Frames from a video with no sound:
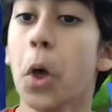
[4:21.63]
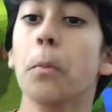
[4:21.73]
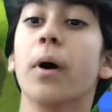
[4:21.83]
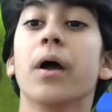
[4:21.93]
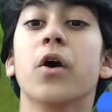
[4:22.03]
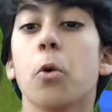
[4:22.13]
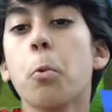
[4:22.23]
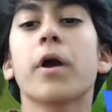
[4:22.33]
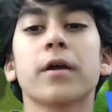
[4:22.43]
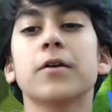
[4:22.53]
But
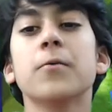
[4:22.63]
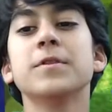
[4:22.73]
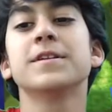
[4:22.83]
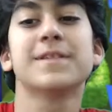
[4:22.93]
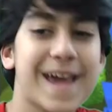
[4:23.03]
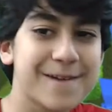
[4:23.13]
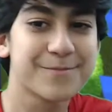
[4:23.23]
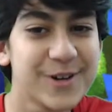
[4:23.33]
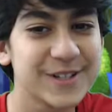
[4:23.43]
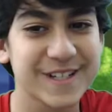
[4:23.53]
we're gonna go with the same
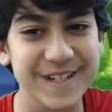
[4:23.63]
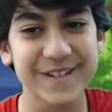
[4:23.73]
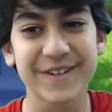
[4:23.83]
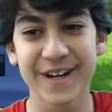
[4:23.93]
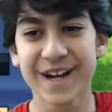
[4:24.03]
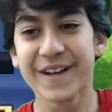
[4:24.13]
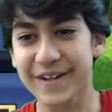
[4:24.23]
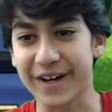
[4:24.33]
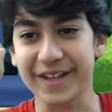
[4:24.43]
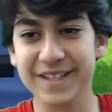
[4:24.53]
push here.
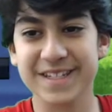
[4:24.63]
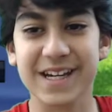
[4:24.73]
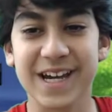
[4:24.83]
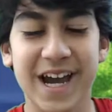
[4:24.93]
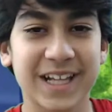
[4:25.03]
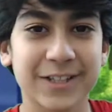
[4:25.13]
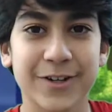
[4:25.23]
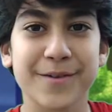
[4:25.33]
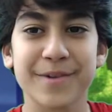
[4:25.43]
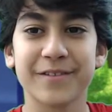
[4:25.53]
This deck I highly
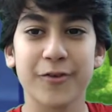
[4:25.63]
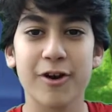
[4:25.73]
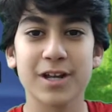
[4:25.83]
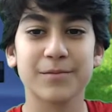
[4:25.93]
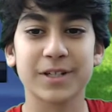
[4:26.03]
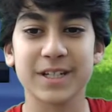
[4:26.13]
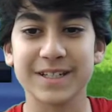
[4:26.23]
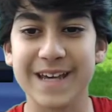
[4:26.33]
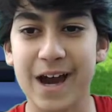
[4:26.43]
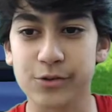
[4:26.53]
recommend for anybody
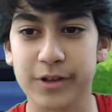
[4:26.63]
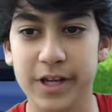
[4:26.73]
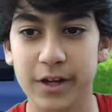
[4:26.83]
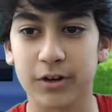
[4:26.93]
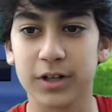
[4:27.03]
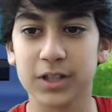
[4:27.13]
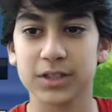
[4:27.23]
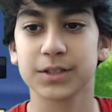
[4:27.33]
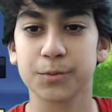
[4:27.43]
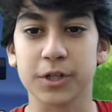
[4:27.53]
down there.
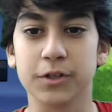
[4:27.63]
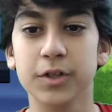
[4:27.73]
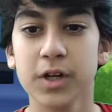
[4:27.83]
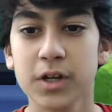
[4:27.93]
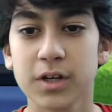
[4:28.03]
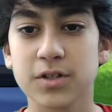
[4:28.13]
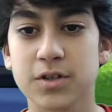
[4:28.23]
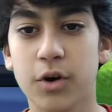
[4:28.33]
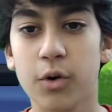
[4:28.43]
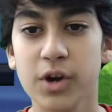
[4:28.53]
It's pretty good. You just
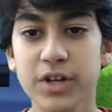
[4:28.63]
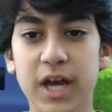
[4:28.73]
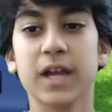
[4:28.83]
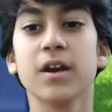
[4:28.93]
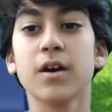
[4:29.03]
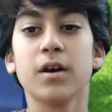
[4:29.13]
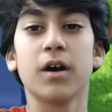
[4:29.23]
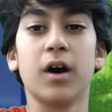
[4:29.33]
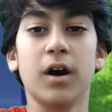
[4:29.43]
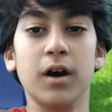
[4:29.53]
go Knight,
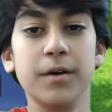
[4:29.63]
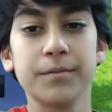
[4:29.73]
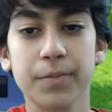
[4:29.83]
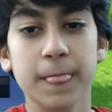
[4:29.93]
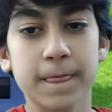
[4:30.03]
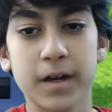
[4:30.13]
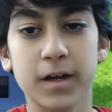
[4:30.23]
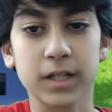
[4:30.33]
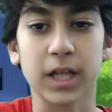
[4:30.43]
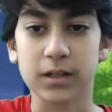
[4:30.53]

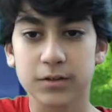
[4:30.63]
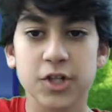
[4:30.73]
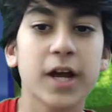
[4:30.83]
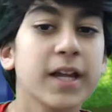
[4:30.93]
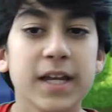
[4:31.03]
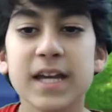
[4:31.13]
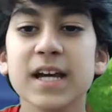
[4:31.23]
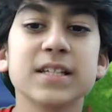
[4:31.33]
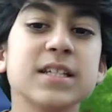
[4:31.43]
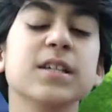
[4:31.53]
then, like, Giant. He
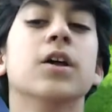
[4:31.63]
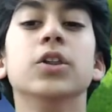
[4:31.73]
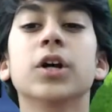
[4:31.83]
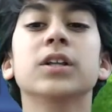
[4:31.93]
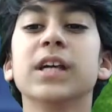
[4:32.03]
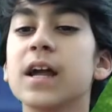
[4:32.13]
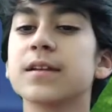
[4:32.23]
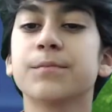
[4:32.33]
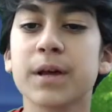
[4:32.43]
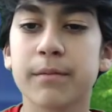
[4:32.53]
has this. Luckily, I
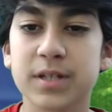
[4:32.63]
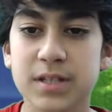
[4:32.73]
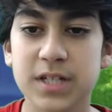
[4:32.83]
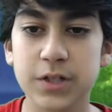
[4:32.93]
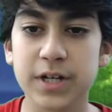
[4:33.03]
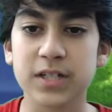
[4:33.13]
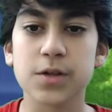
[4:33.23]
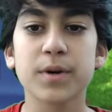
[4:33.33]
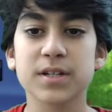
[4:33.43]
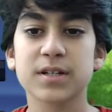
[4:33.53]
didn't play my Musketeer yet, so
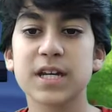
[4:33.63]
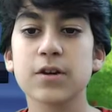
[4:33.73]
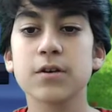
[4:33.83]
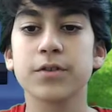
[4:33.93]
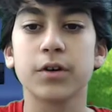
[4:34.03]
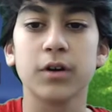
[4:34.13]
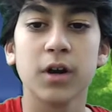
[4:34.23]
the Musketeer, the